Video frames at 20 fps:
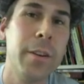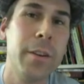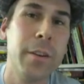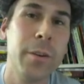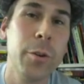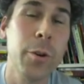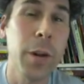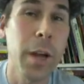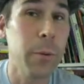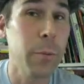
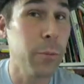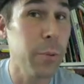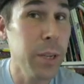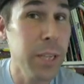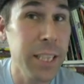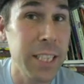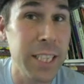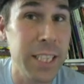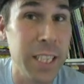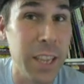You're not
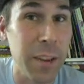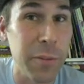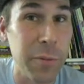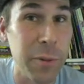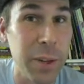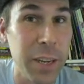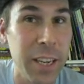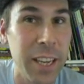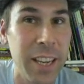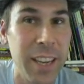really
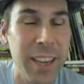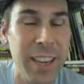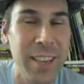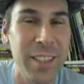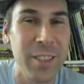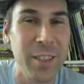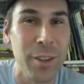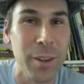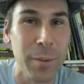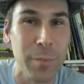suffering
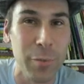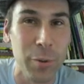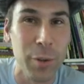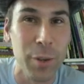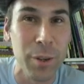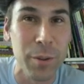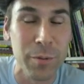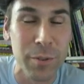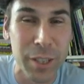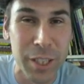under a
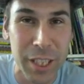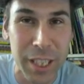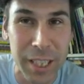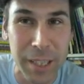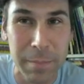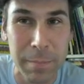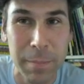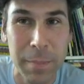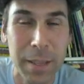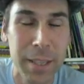brutal
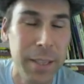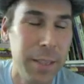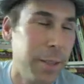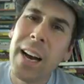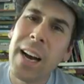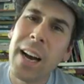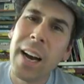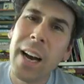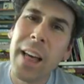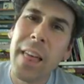regime.
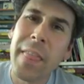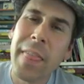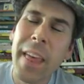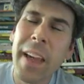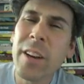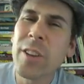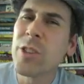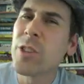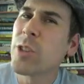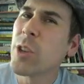
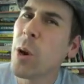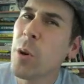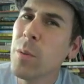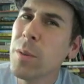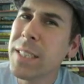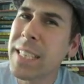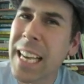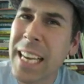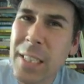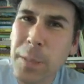They are so
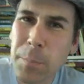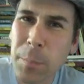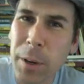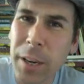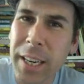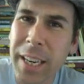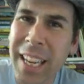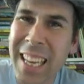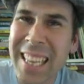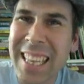
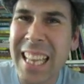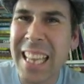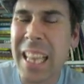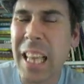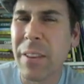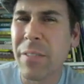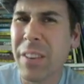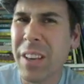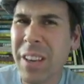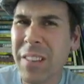desperate that
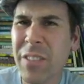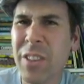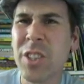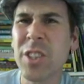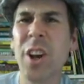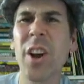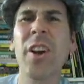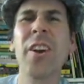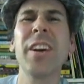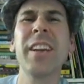they've even
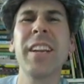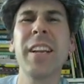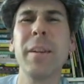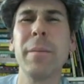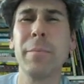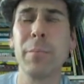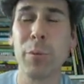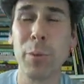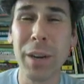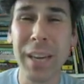
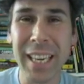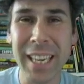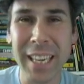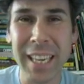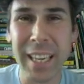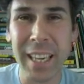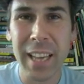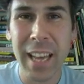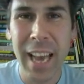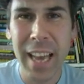targeted
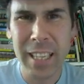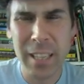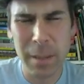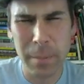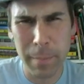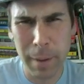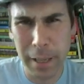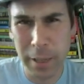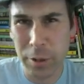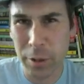Britain as a
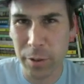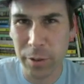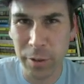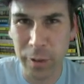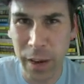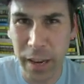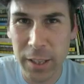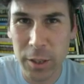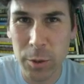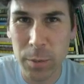major
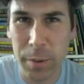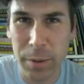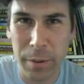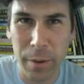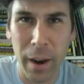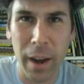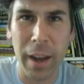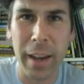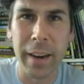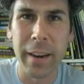threat to
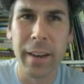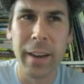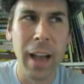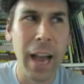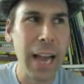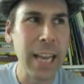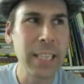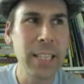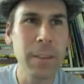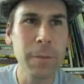Iran.
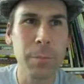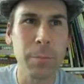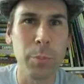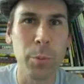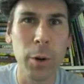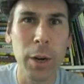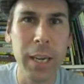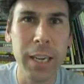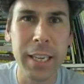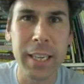As if
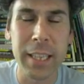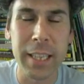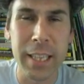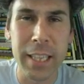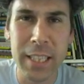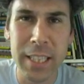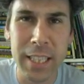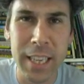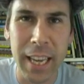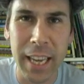Britain in
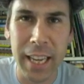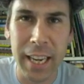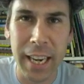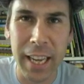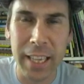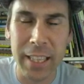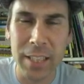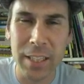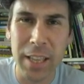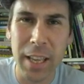this day and
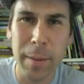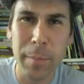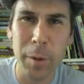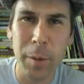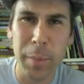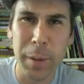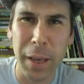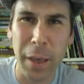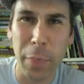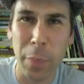age is able
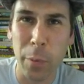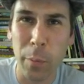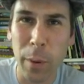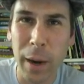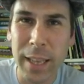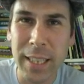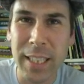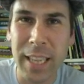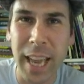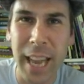to be a
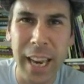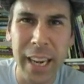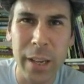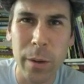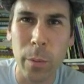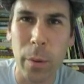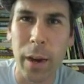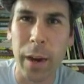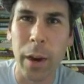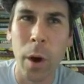threat to
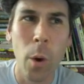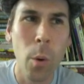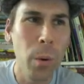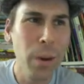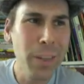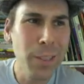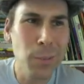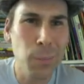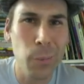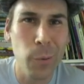anyone.
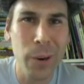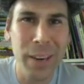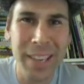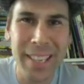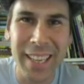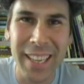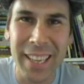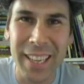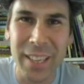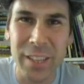What is
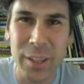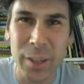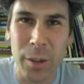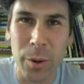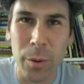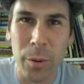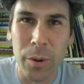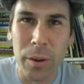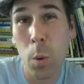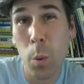Britain going to
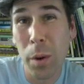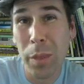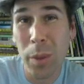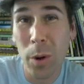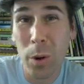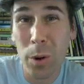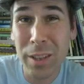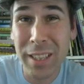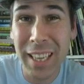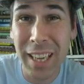do?
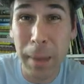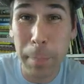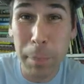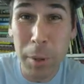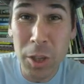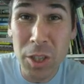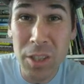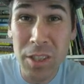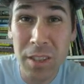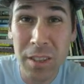Withhold
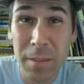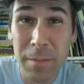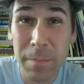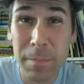kippers?